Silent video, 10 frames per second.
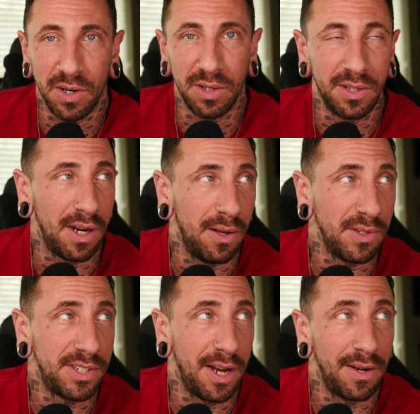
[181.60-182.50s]
you know, just
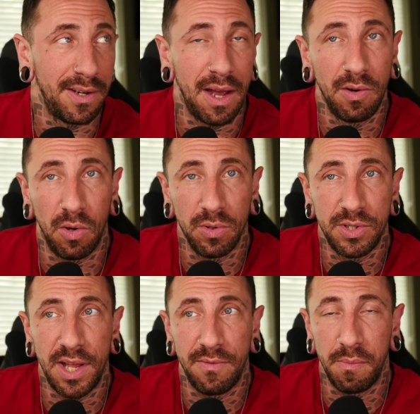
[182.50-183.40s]
tearing down old
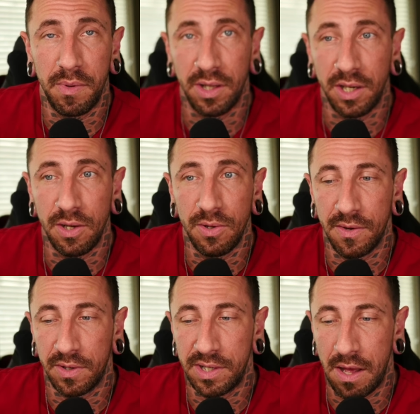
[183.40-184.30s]
stuff and building new stuff
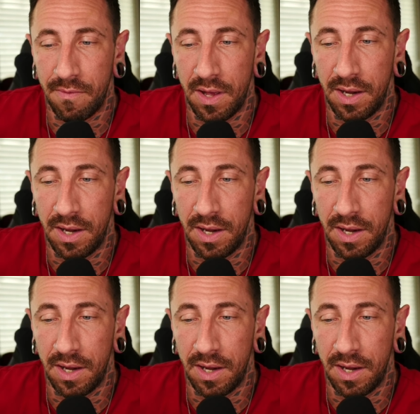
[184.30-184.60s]
on top of it.